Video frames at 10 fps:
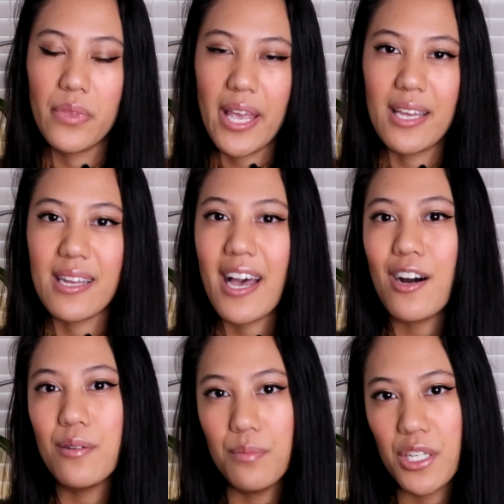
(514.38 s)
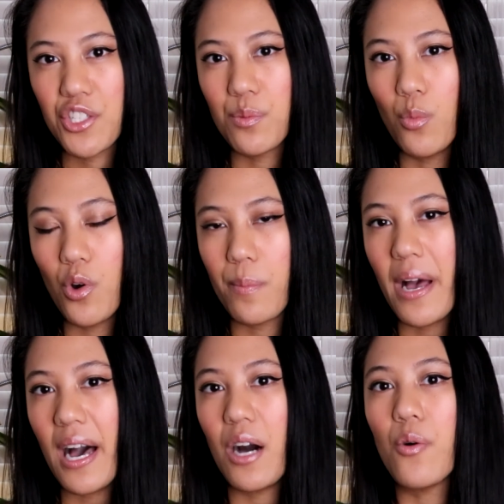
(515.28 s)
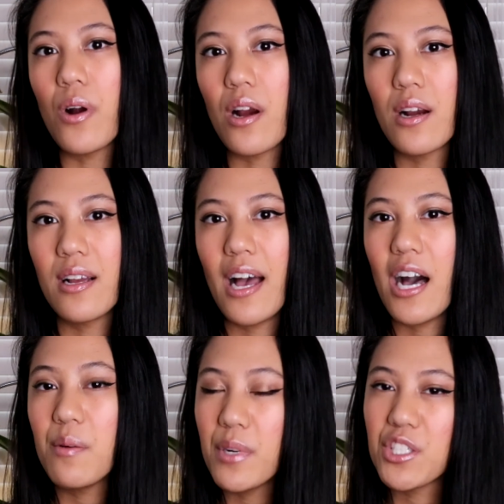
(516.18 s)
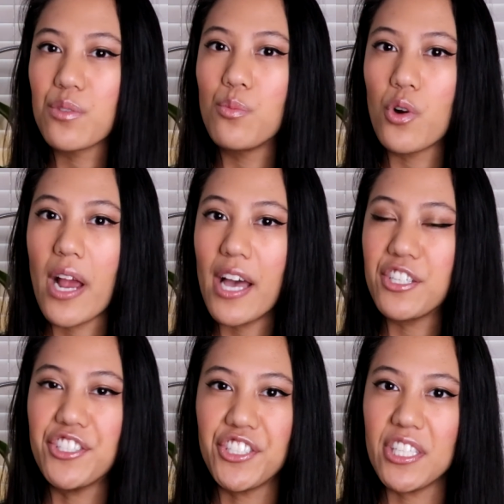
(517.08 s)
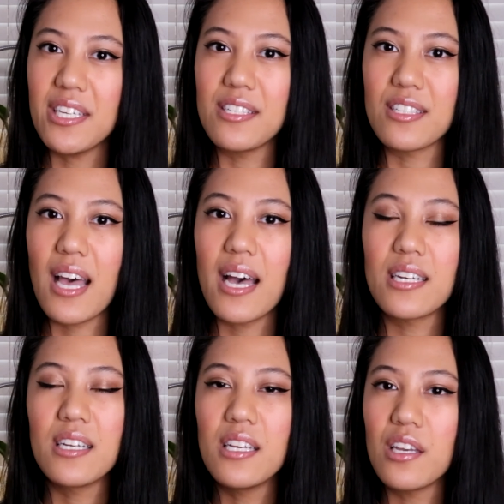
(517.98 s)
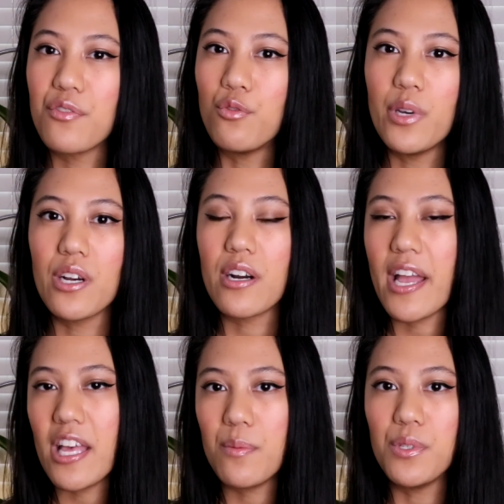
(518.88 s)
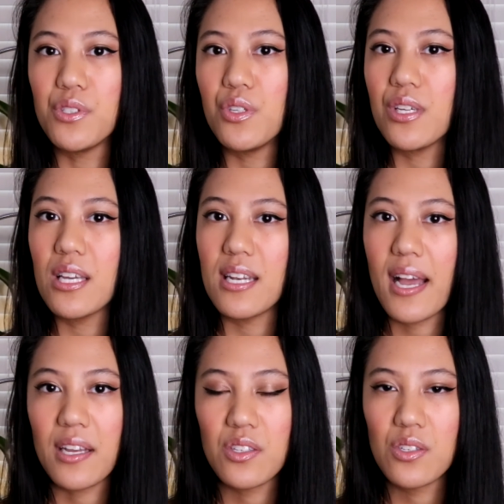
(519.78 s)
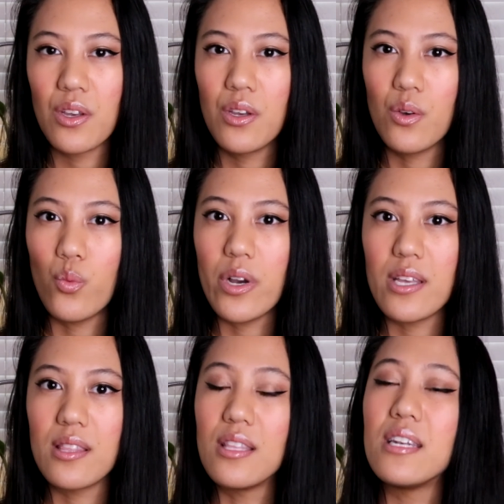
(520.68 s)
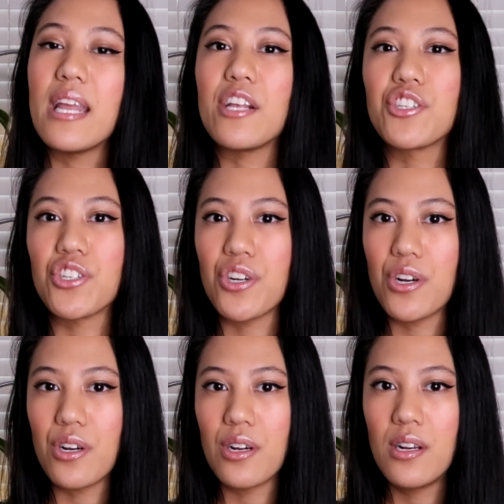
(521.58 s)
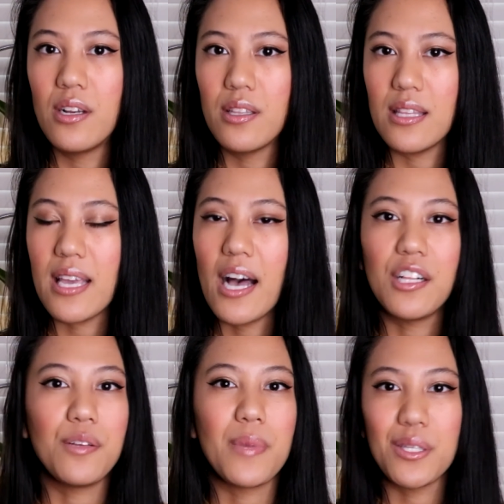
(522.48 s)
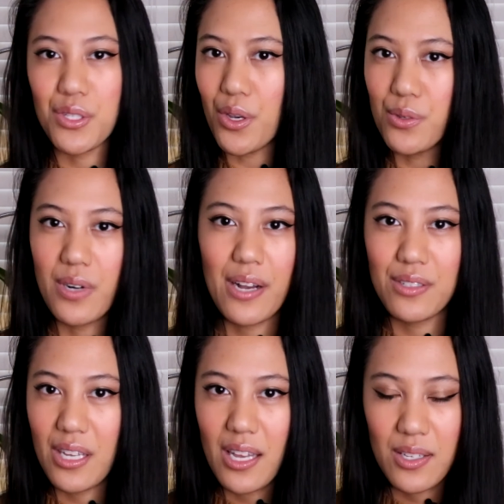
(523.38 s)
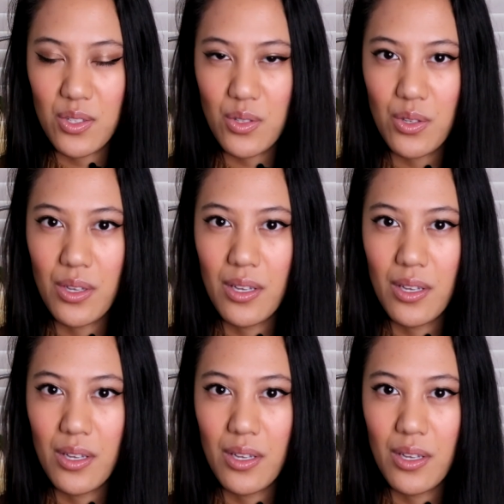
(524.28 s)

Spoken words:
And how much more power, how much more energy is that if we are able to connect with the nature, the elements around us.